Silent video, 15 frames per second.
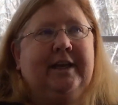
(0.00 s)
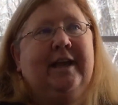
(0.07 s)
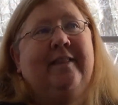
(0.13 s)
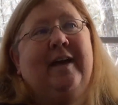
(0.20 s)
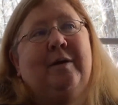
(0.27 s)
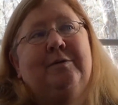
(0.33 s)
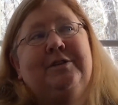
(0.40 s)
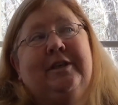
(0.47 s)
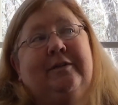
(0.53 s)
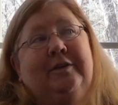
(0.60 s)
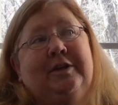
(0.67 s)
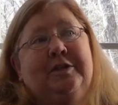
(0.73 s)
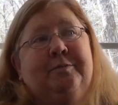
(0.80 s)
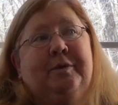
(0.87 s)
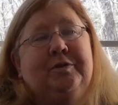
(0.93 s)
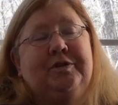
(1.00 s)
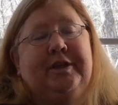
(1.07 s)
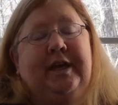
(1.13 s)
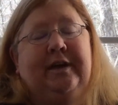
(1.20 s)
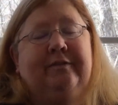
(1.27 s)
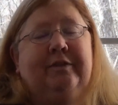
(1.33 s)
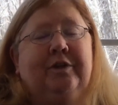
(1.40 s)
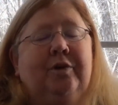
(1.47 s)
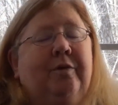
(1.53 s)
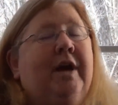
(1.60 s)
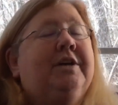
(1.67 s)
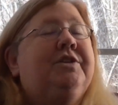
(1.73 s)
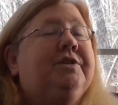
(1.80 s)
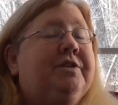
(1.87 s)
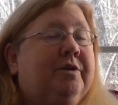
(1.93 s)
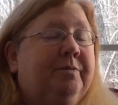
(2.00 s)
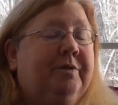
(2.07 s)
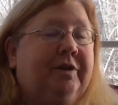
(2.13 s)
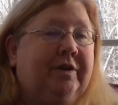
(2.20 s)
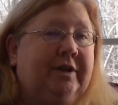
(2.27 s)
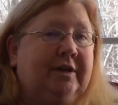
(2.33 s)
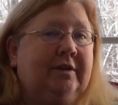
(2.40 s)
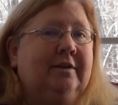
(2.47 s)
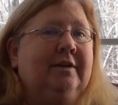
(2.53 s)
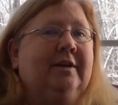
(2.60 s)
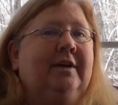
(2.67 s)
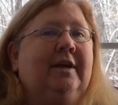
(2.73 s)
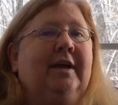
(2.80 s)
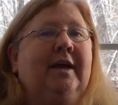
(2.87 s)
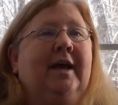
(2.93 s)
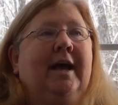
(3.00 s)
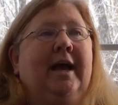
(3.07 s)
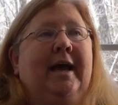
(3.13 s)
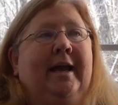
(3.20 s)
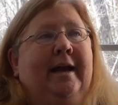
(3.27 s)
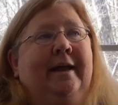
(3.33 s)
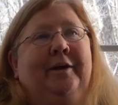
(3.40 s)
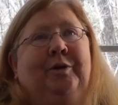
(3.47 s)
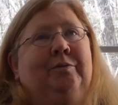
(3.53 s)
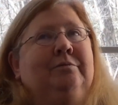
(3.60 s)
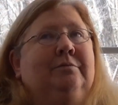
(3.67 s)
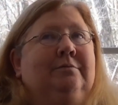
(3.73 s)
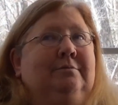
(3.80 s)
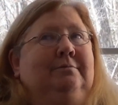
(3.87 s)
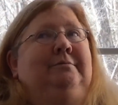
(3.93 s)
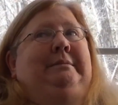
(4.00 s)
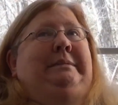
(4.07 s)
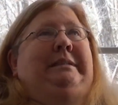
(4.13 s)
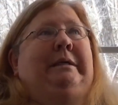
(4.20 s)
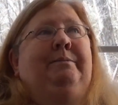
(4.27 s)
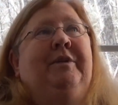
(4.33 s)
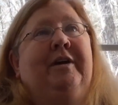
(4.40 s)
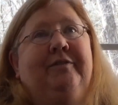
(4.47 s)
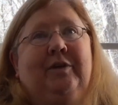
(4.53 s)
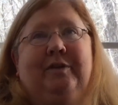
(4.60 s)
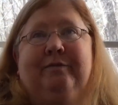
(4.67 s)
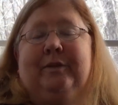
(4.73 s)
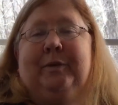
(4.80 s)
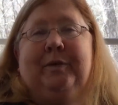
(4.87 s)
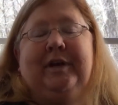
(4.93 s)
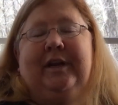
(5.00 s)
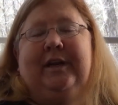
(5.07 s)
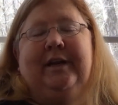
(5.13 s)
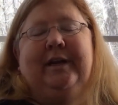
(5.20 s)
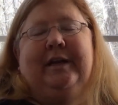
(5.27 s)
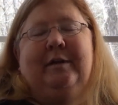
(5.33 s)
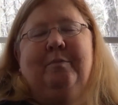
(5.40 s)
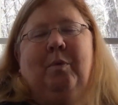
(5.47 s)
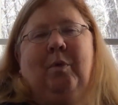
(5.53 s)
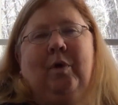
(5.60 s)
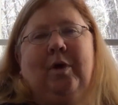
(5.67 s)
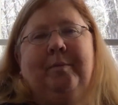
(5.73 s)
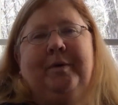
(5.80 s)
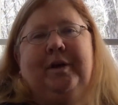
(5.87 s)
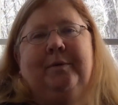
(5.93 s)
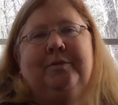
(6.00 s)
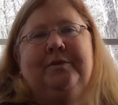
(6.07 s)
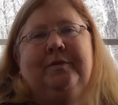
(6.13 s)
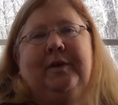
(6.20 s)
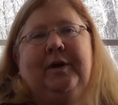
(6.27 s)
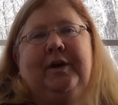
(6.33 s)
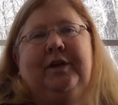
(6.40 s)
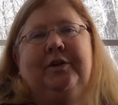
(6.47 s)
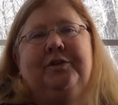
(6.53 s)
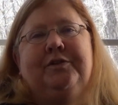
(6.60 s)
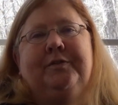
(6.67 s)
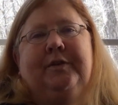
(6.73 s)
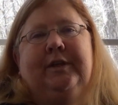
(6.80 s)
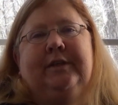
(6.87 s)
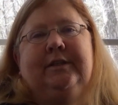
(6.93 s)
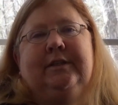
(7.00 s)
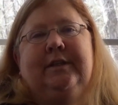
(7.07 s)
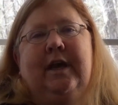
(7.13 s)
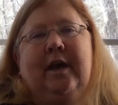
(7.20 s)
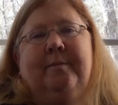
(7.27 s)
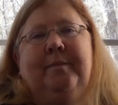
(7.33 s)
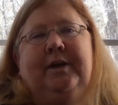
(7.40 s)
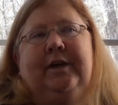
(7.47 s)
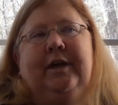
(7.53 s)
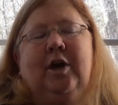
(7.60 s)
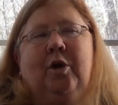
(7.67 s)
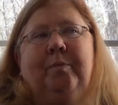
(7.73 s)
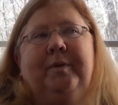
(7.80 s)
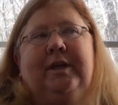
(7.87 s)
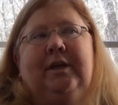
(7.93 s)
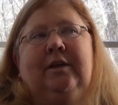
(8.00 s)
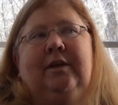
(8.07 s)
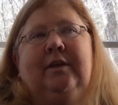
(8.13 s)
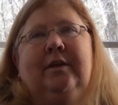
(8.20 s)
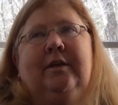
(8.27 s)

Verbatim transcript: Now that was evidence mostly out of the corrections community, mm-hmm. and I don't, I'm not very fluent in it anymore, but it was very useful at the time, and it helped me